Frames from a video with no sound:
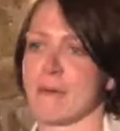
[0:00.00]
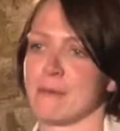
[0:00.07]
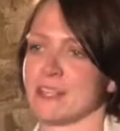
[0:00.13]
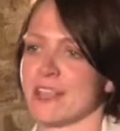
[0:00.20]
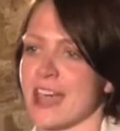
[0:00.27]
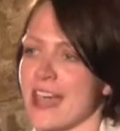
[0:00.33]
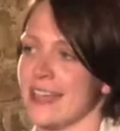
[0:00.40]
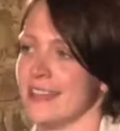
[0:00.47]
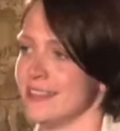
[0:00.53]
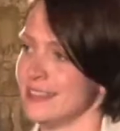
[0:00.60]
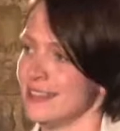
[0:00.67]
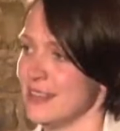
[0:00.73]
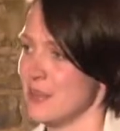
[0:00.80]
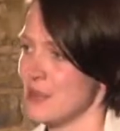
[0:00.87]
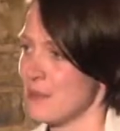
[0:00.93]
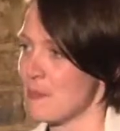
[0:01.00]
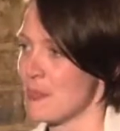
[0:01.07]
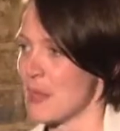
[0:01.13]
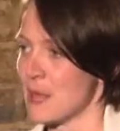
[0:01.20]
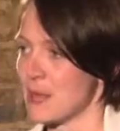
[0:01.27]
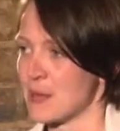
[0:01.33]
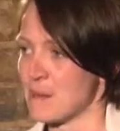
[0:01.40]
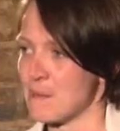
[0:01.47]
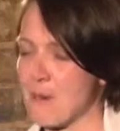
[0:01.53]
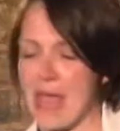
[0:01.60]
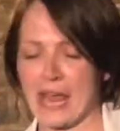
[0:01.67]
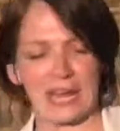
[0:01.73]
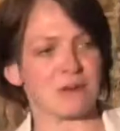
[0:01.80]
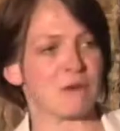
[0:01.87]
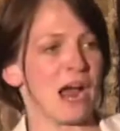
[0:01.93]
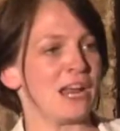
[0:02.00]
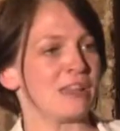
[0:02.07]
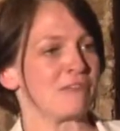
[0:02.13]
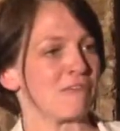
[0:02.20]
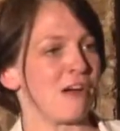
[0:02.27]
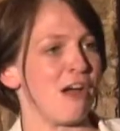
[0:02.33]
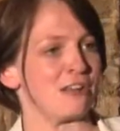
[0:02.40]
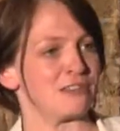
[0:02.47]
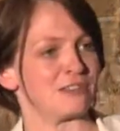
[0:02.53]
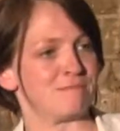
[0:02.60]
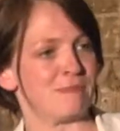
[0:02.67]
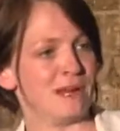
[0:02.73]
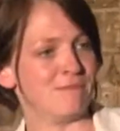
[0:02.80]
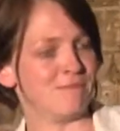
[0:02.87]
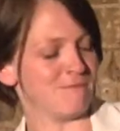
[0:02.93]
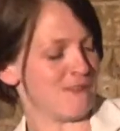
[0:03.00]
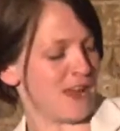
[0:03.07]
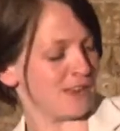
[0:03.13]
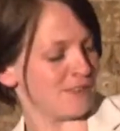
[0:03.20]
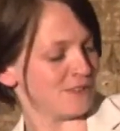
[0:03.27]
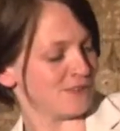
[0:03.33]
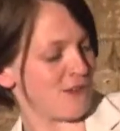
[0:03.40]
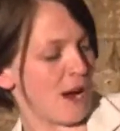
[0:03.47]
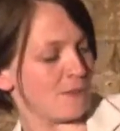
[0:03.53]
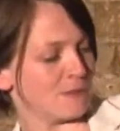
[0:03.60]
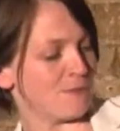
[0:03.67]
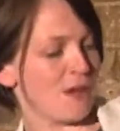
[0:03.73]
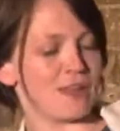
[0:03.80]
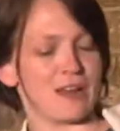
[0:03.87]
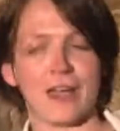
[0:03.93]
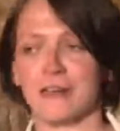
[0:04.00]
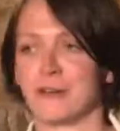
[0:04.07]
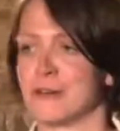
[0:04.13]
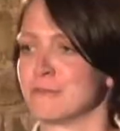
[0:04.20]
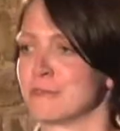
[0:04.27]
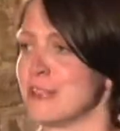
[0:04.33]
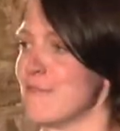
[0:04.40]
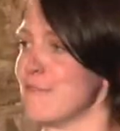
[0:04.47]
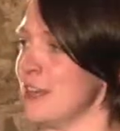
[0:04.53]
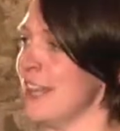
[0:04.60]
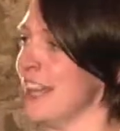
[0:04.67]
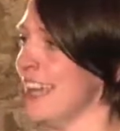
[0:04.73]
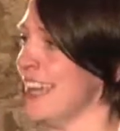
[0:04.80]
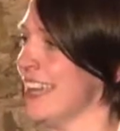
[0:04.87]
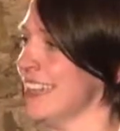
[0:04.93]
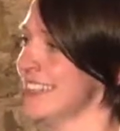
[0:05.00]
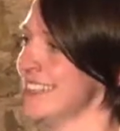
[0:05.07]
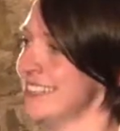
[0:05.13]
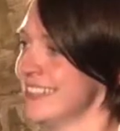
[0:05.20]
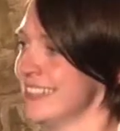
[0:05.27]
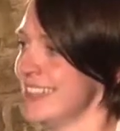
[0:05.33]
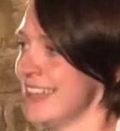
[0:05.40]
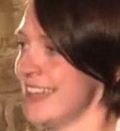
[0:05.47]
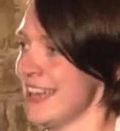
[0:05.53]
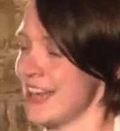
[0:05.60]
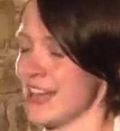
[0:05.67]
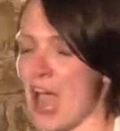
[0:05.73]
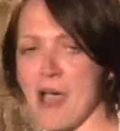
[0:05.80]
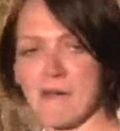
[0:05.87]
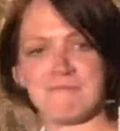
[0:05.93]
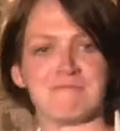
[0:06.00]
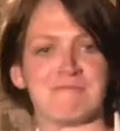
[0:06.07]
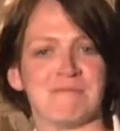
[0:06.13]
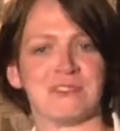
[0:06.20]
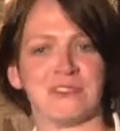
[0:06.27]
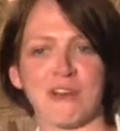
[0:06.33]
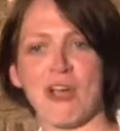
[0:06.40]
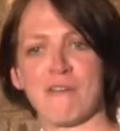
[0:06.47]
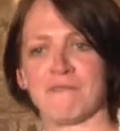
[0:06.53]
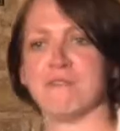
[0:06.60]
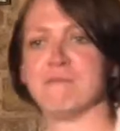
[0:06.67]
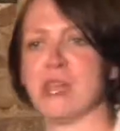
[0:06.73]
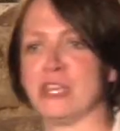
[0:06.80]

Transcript: habitat, pecking away at the grass, being fed scraps by the locals lovingly. Come, drive through